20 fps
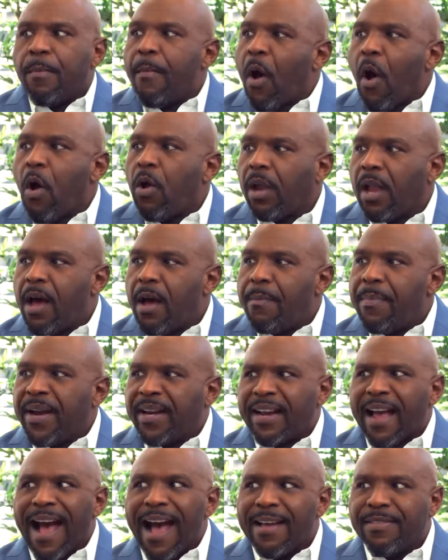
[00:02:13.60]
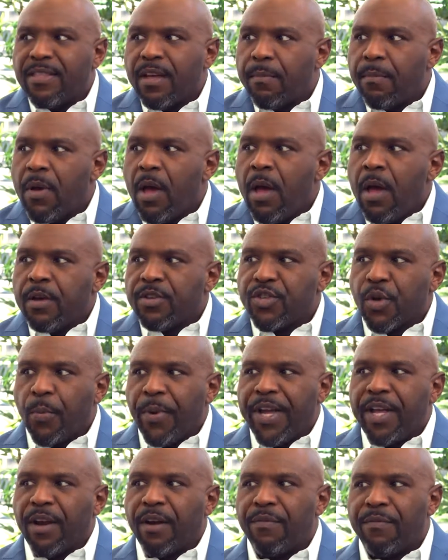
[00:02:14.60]
them all up and guide them so
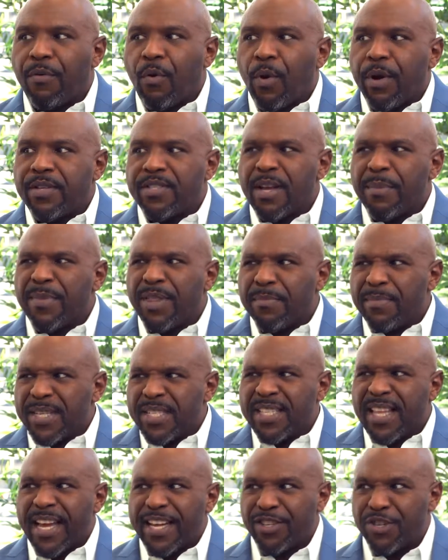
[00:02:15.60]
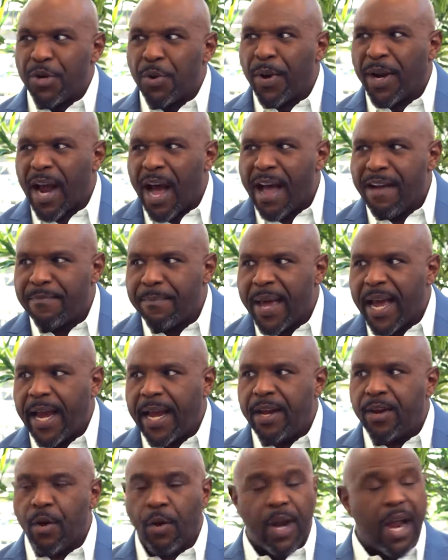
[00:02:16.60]
we could avoid some of the mistakes right. you and I've
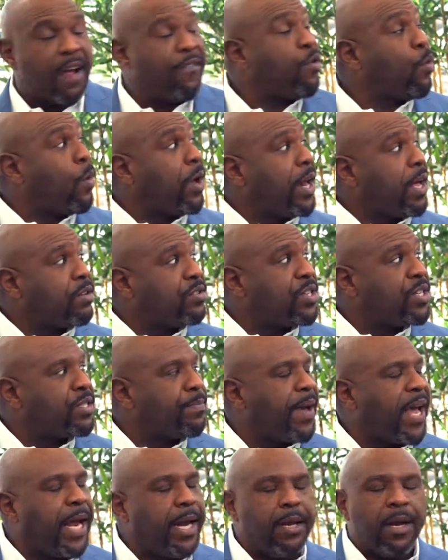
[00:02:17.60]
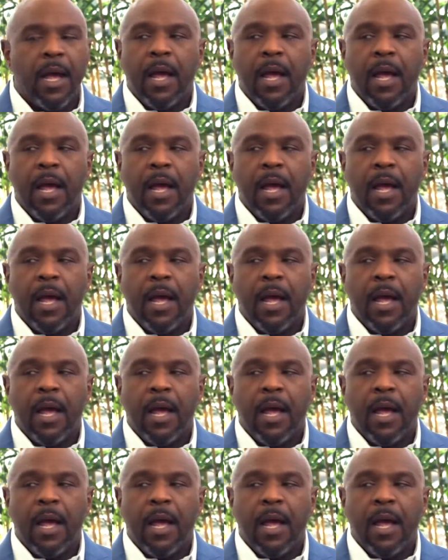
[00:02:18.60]
made right. or and everyone else has made.